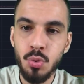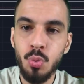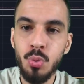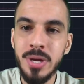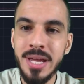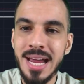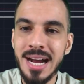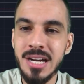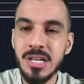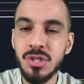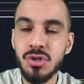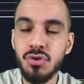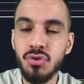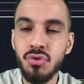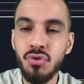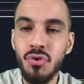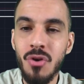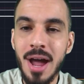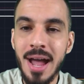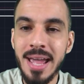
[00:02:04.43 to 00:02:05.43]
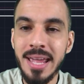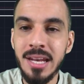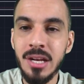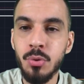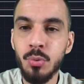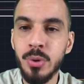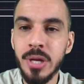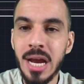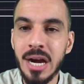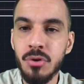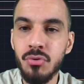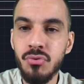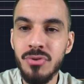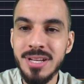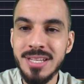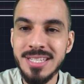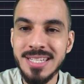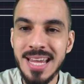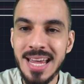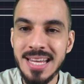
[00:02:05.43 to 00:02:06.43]
We are
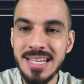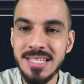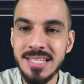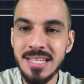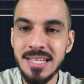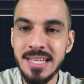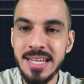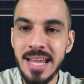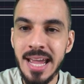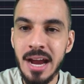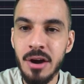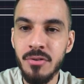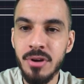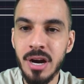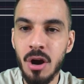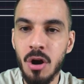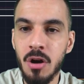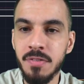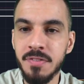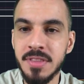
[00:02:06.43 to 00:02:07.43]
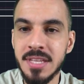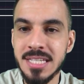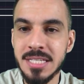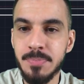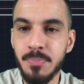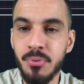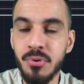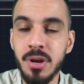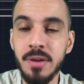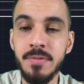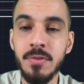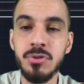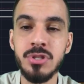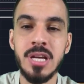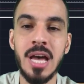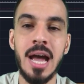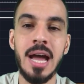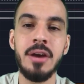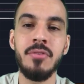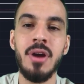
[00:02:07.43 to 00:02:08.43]
retesting the area of this previous
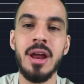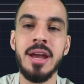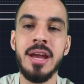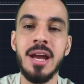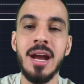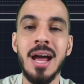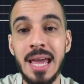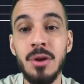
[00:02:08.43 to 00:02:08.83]
high right here,